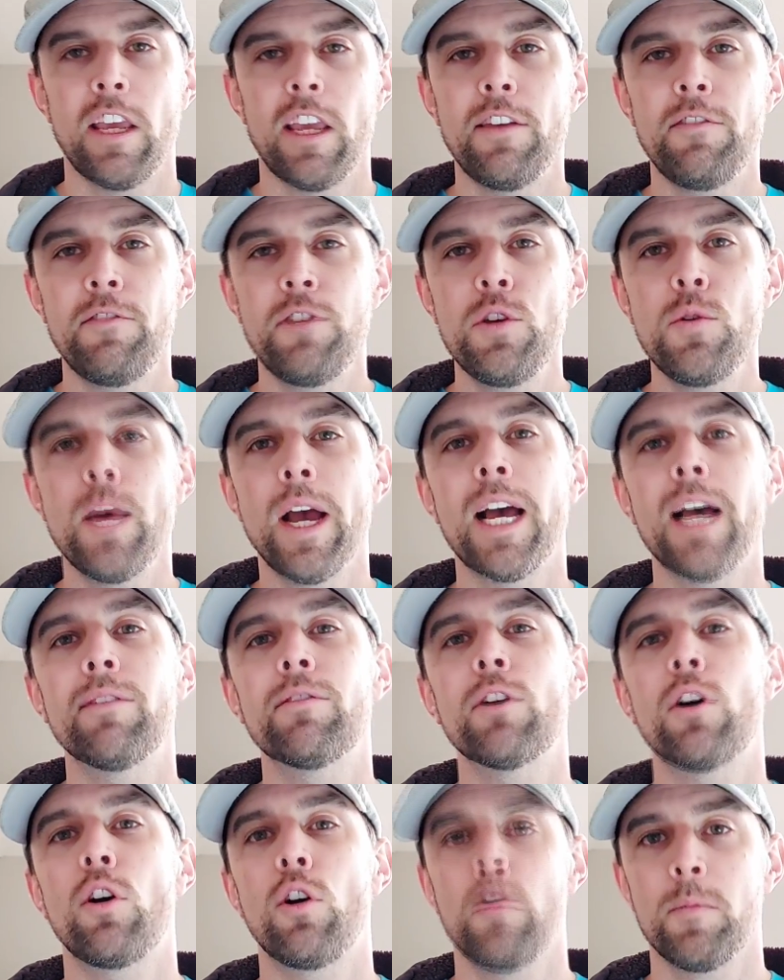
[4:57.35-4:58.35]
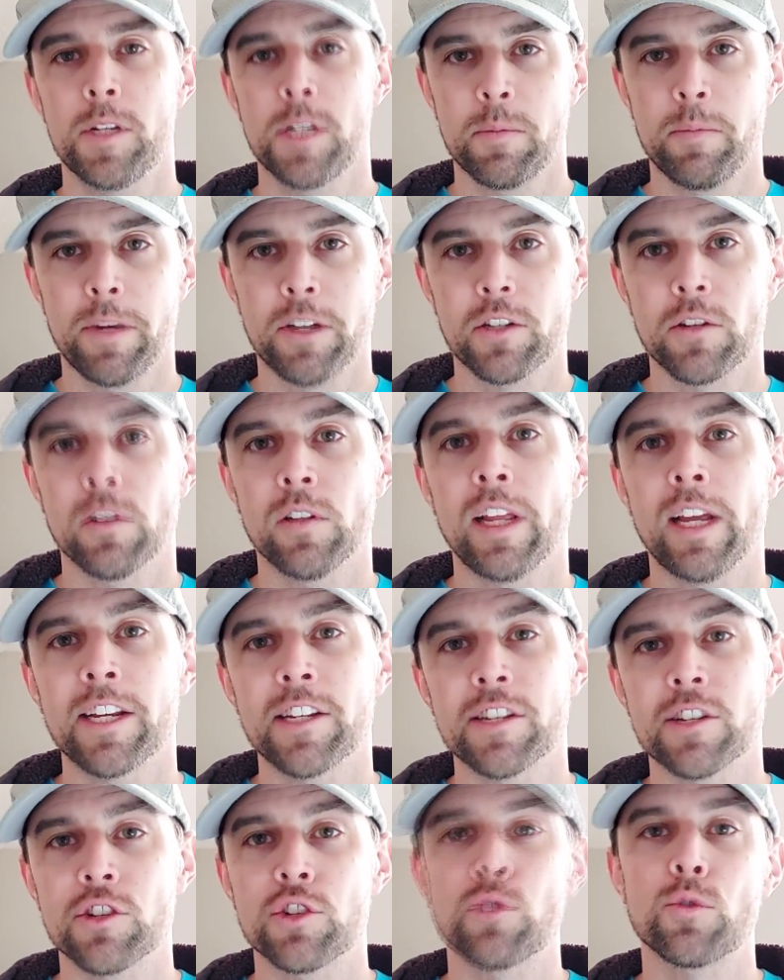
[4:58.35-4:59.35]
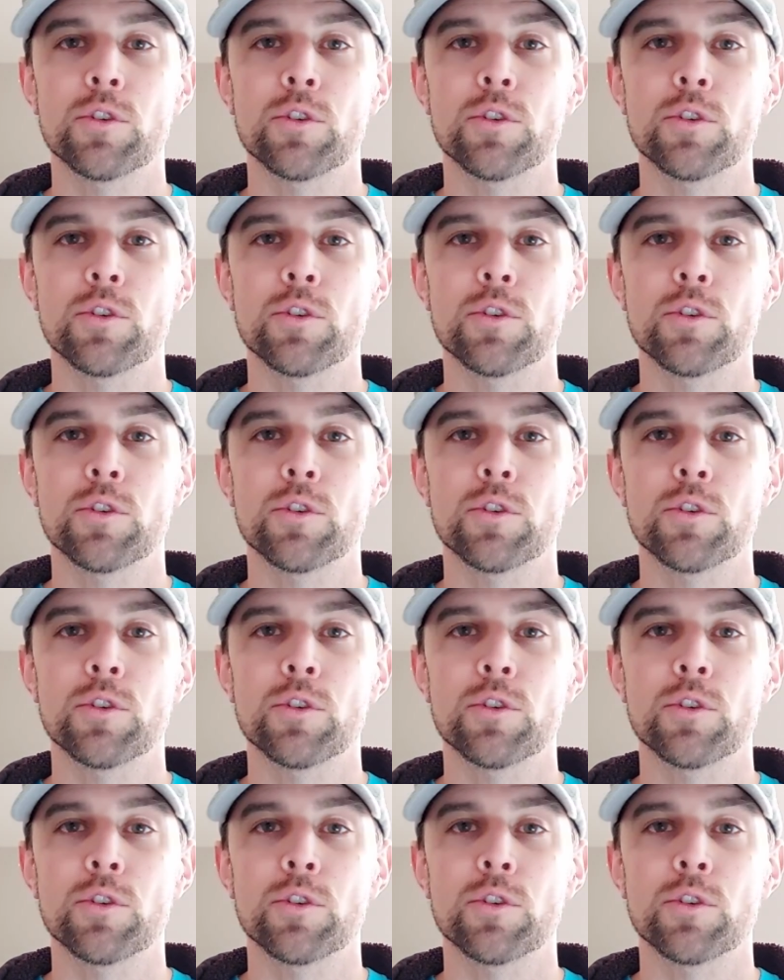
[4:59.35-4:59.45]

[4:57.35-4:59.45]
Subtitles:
If you have a home inspector license or